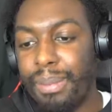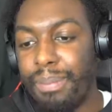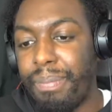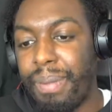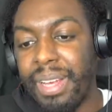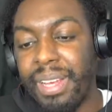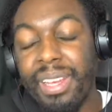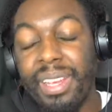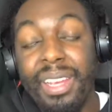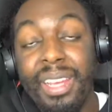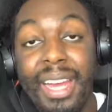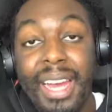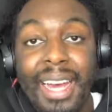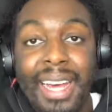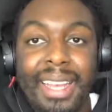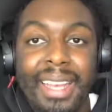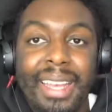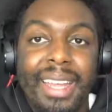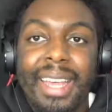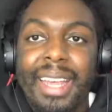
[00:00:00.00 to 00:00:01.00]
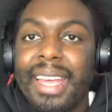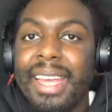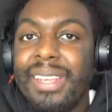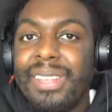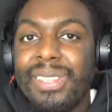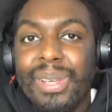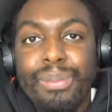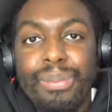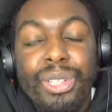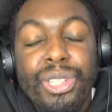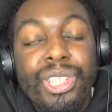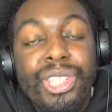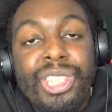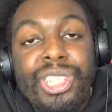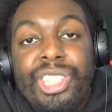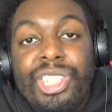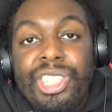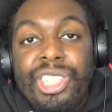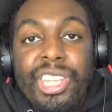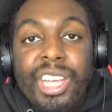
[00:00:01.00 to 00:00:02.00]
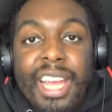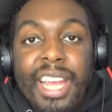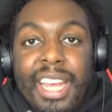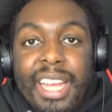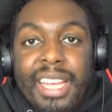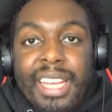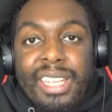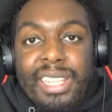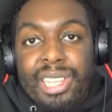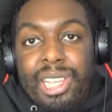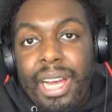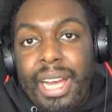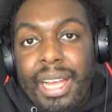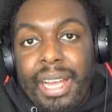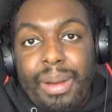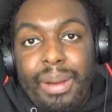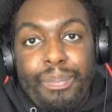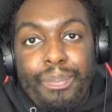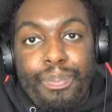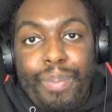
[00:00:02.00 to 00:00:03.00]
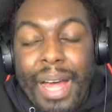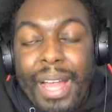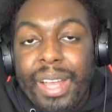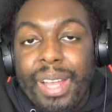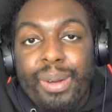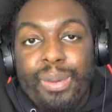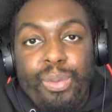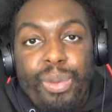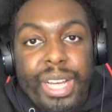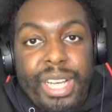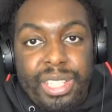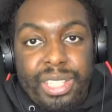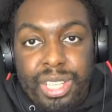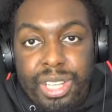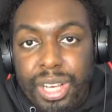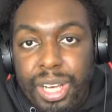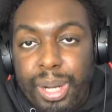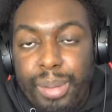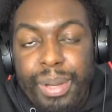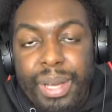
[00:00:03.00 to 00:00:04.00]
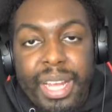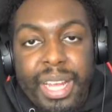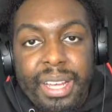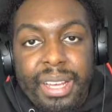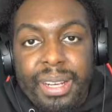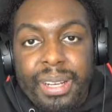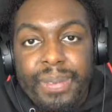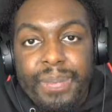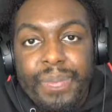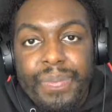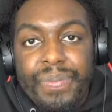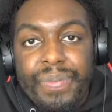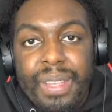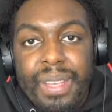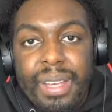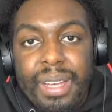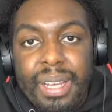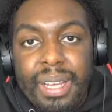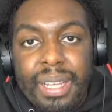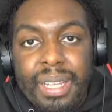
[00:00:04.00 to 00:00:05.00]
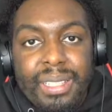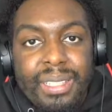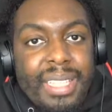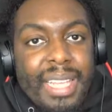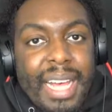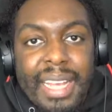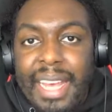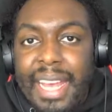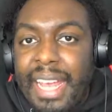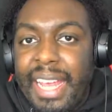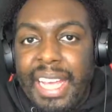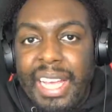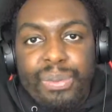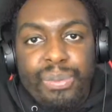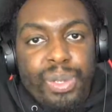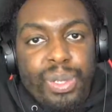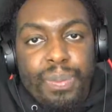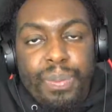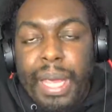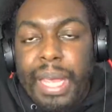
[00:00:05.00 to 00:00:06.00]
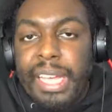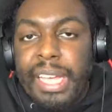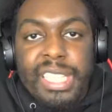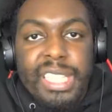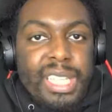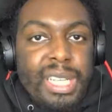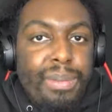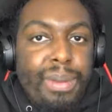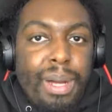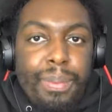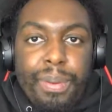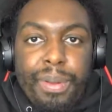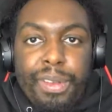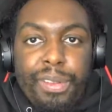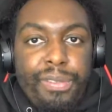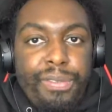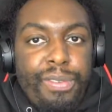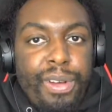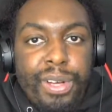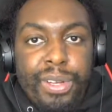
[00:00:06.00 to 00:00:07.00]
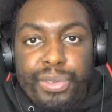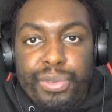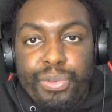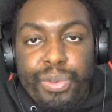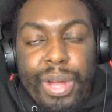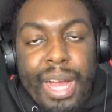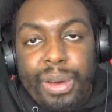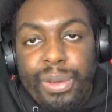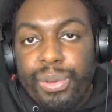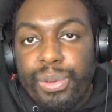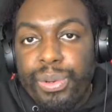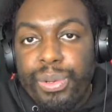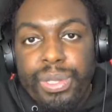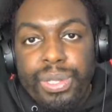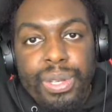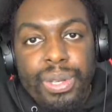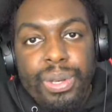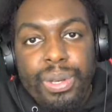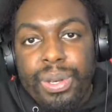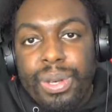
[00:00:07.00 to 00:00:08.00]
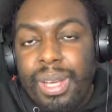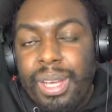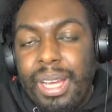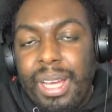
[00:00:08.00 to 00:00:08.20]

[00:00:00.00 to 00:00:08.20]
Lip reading: But Yan is a machine. He's like a bantamweight Terminator. Sandhagen was piecing him up in the first round or 2.